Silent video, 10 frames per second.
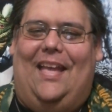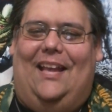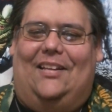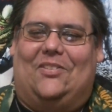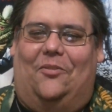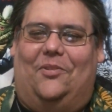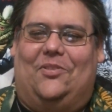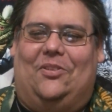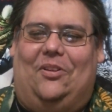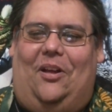because there
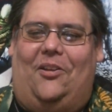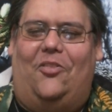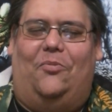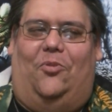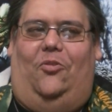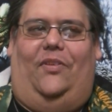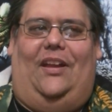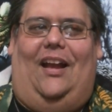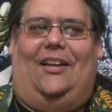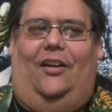was another movie
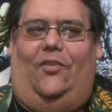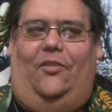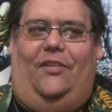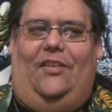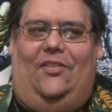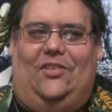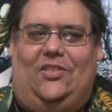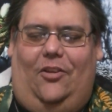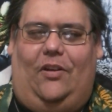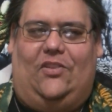I covered in this
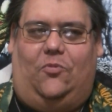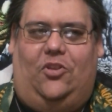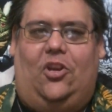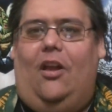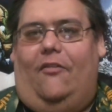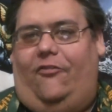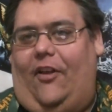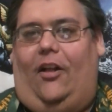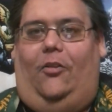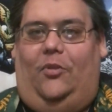series which
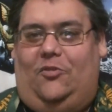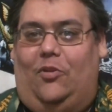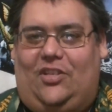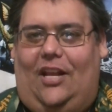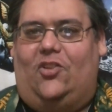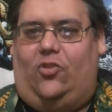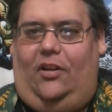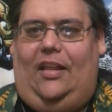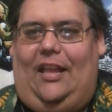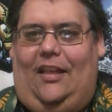kind of sort
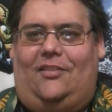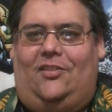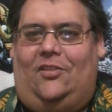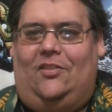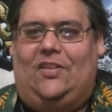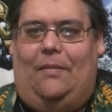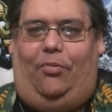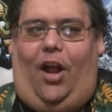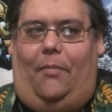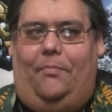of hit the same
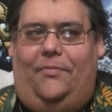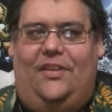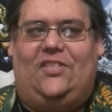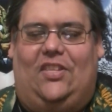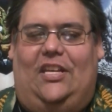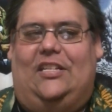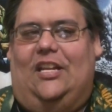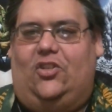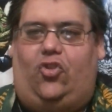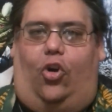problem this thing
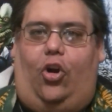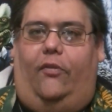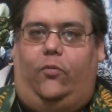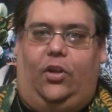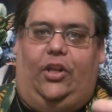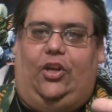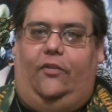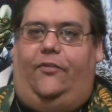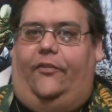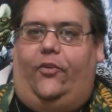did. Started off really
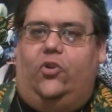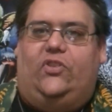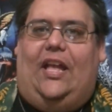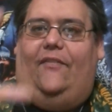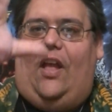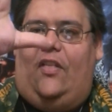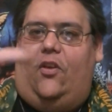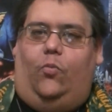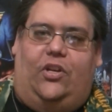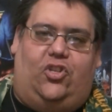good for the first half and
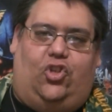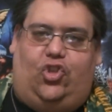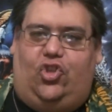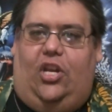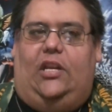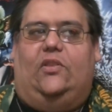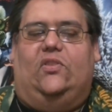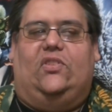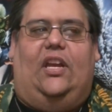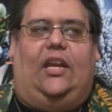then went to shit in the
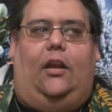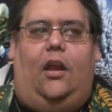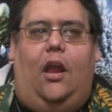second.